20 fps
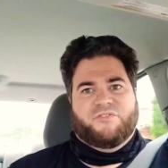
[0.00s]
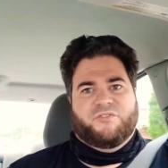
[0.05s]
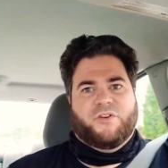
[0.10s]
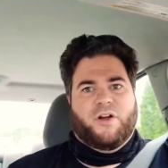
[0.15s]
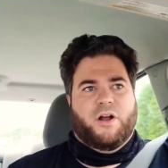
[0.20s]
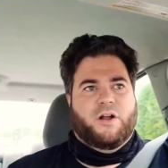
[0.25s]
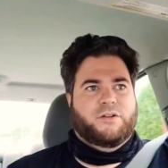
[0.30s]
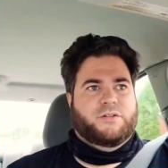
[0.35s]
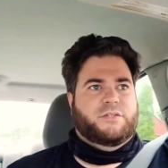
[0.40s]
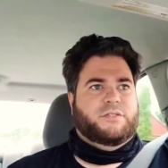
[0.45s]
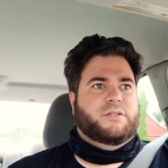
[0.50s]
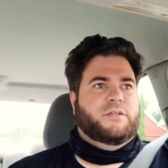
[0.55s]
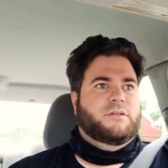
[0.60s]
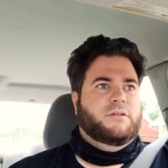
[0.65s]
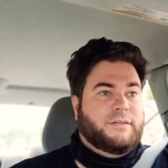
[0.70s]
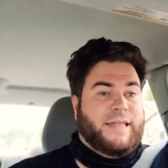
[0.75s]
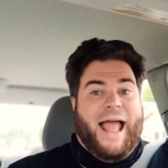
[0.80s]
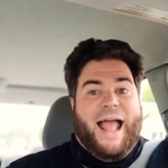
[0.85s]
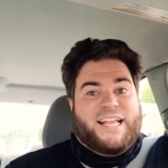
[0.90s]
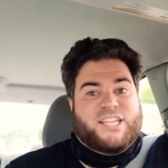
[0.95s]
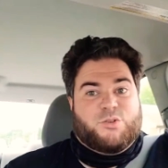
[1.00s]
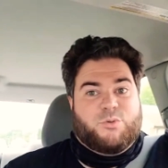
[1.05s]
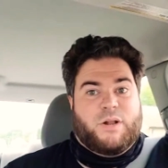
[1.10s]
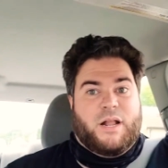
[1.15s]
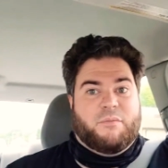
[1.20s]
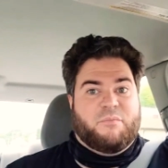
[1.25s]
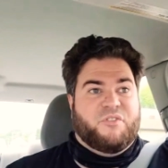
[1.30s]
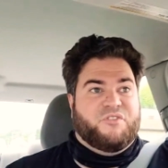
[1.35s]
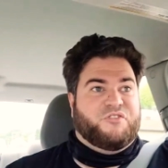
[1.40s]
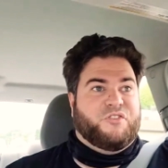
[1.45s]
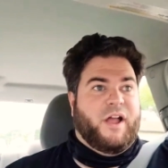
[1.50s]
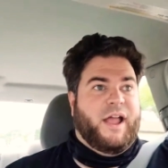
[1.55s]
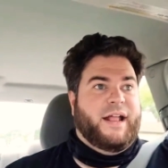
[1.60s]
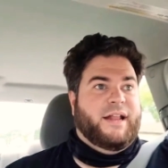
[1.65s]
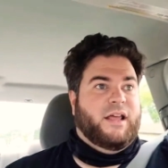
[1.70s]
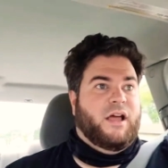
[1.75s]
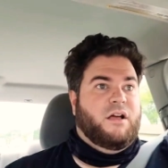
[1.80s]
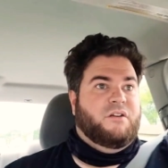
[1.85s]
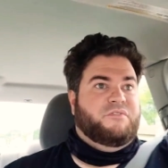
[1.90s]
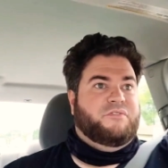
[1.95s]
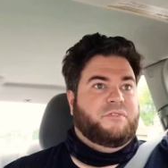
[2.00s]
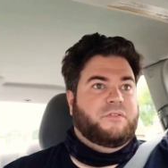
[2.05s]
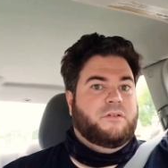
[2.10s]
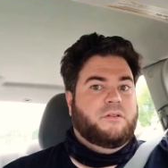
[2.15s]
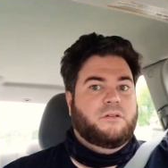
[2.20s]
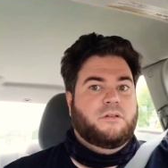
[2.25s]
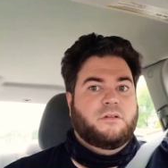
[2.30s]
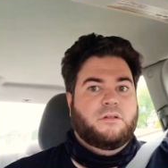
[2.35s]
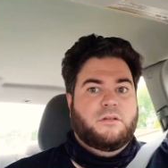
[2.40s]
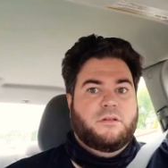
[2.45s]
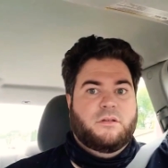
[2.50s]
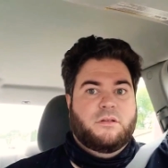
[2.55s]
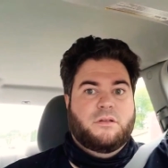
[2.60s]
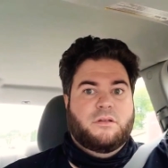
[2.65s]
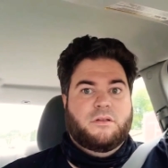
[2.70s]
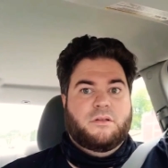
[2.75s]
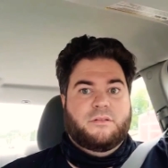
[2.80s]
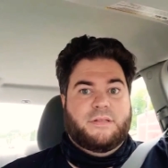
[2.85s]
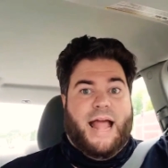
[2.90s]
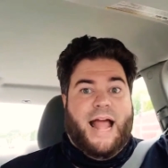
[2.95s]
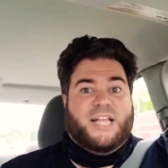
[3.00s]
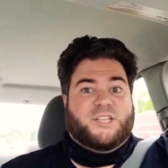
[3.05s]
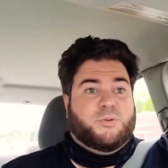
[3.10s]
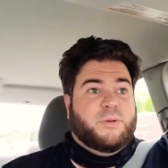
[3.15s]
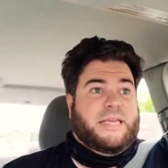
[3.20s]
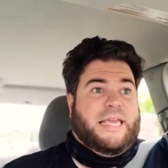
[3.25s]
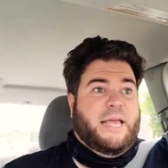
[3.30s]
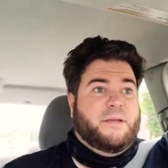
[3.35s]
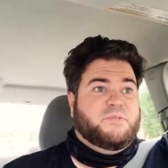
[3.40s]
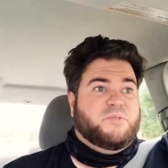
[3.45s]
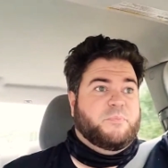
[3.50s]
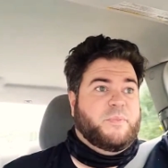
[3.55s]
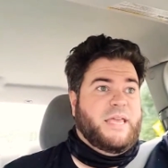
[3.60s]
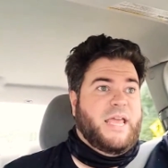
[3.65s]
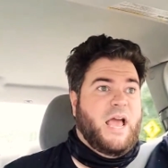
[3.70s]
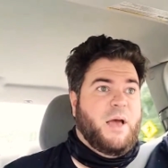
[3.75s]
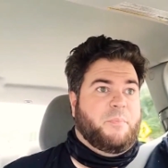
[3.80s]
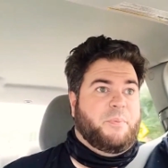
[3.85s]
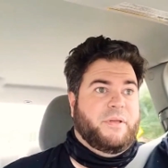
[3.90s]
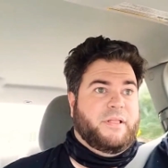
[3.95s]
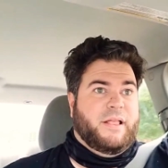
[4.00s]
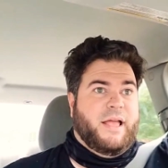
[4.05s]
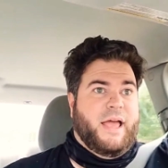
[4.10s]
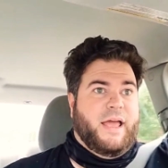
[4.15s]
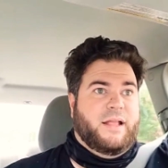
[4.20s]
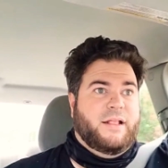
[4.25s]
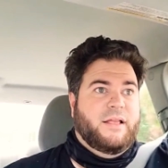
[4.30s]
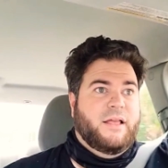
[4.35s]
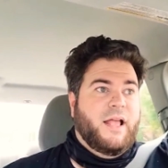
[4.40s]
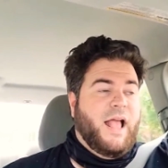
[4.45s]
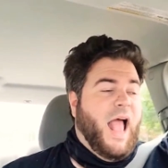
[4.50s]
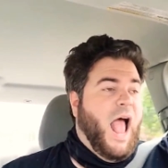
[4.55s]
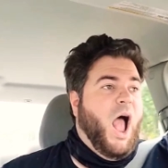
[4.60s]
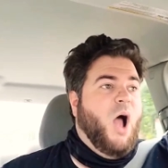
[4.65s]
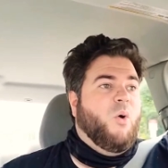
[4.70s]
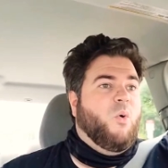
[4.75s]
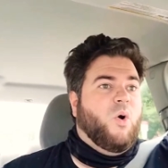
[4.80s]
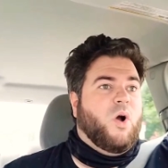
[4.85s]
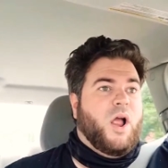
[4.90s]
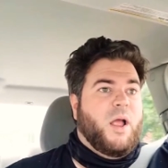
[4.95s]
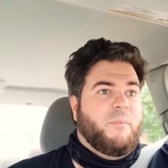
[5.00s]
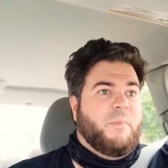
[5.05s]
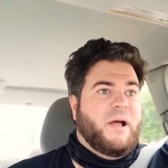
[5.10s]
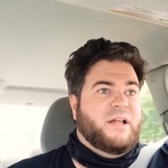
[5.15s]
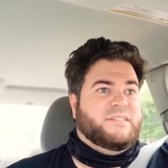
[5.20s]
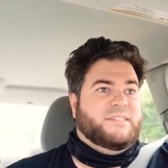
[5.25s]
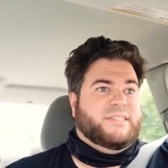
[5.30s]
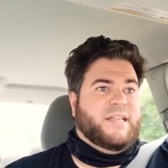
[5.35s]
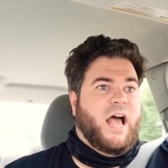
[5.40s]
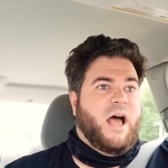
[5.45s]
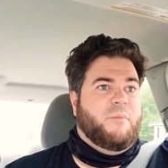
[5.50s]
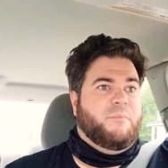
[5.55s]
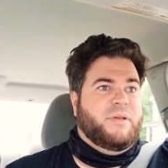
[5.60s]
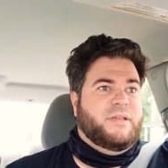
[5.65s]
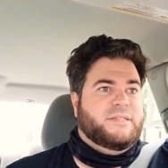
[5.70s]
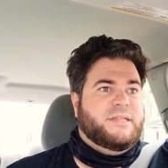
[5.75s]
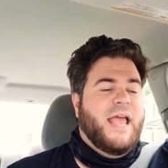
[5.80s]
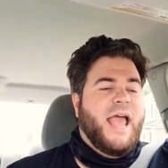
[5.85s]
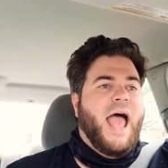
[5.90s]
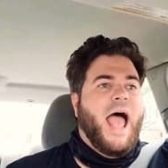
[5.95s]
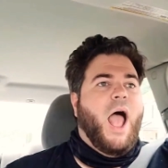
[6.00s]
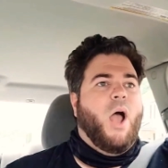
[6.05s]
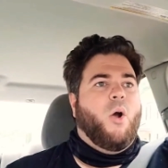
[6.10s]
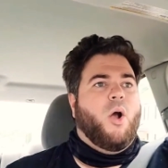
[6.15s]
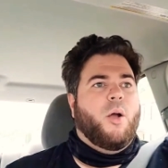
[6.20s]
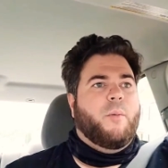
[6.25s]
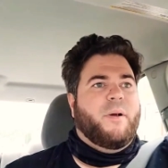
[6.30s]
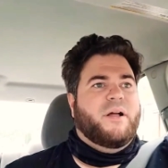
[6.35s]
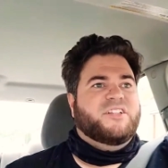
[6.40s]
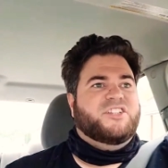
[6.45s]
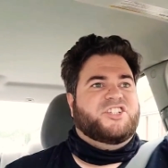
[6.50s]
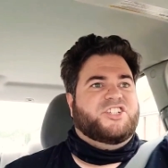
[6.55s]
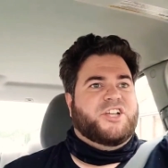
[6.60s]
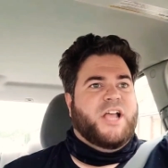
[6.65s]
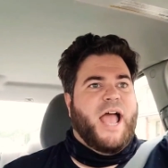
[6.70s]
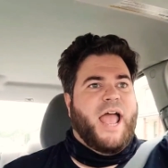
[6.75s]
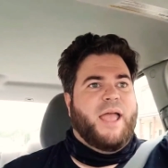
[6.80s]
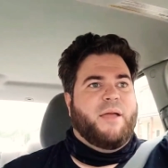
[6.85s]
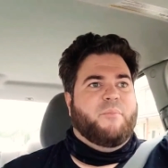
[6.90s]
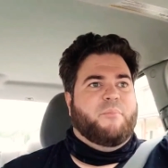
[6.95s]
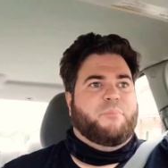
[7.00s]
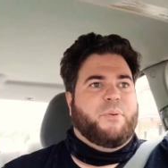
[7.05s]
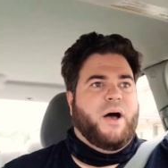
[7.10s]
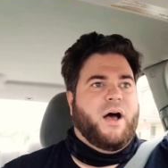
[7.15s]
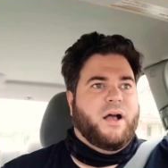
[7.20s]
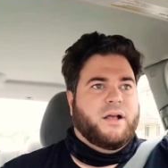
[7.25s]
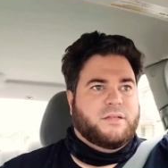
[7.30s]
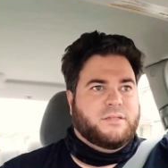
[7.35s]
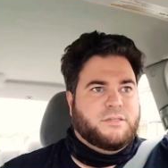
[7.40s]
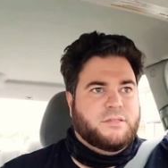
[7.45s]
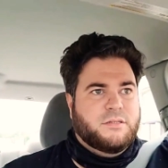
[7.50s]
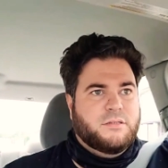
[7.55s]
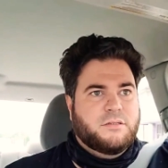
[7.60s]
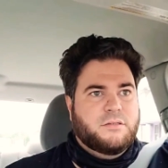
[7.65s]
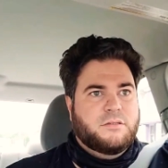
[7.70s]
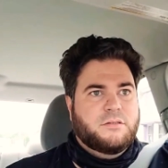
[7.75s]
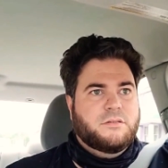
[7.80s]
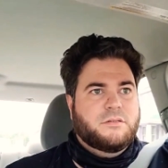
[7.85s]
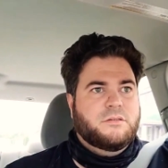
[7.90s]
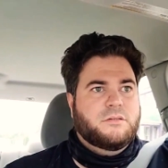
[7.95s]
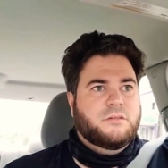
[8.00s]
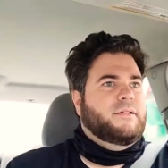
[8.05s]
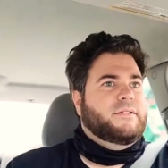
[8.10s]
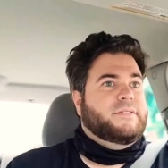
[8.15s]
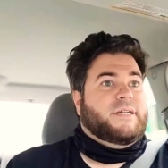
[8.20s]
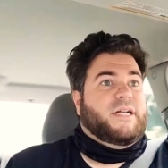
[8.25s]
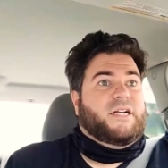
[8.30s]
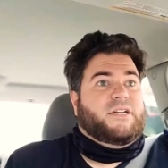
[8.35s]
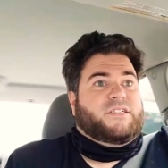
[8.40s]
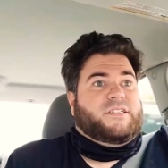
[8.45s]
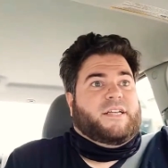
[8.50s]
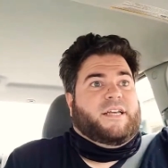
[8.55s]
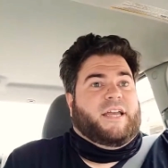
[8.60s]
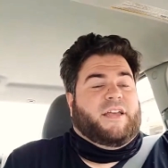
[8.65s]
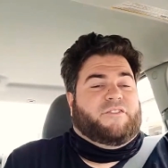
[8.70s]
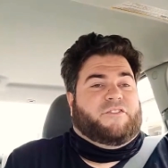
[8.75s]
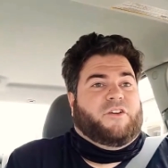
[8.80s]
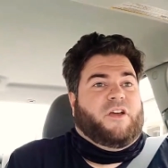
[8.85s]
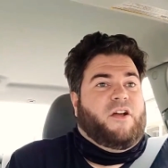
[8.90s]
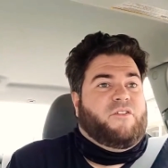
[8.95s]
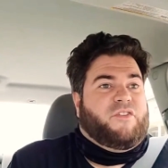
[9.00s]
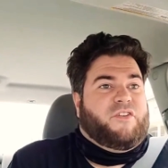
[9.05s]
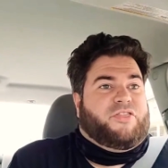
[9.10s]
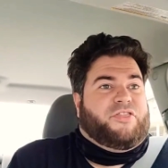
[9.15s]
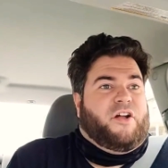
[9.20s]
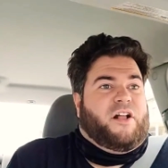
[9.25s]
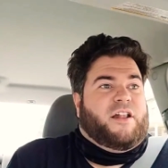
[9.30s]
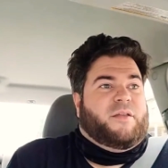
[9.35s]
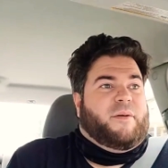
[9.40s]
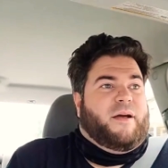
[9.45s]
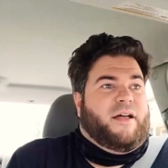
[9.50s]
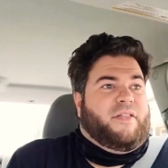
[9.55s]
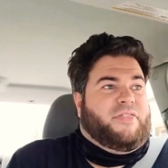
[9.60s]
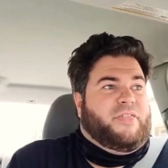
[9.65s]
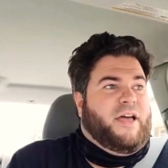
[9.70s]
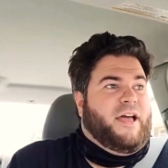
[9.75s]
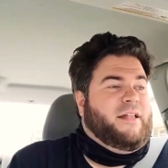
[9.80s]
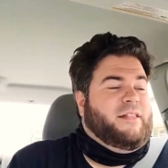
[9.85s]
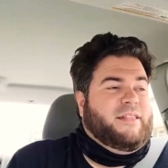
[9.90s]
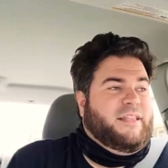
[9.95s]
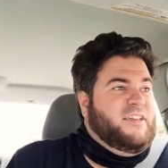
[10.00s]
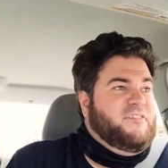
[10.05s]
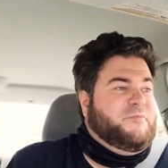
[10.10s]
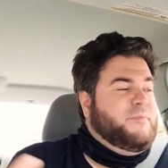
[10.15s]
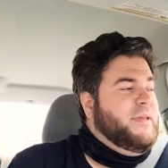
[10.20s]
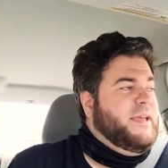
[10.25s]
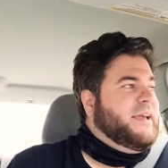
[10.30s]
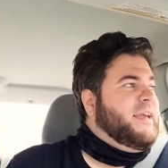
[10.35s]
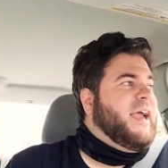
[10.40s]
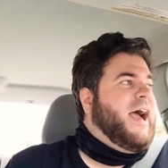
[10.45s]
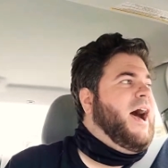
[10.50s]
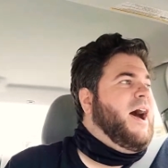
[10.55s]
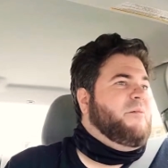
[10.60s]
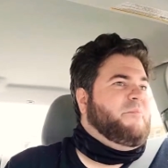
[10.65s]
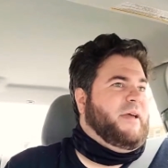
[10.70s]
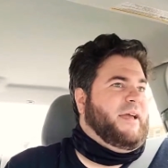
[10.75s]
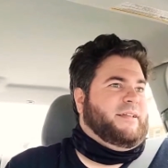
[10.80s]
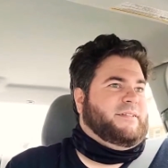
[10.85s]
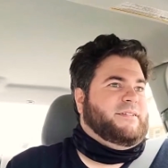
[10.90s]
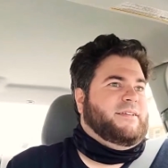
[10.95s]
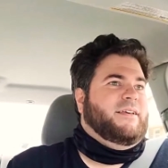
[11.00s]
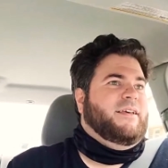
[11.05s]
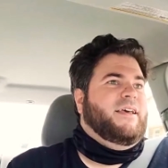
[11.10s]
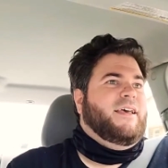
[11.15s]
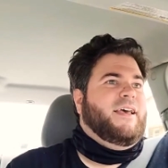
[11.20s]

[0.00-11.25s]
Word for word: first. That's what I'm afraid of. That's what keeps me up at night. I don't worry about zombies. I worry about giant bugs. Seriously, if you ever thought about that, leave me a comment.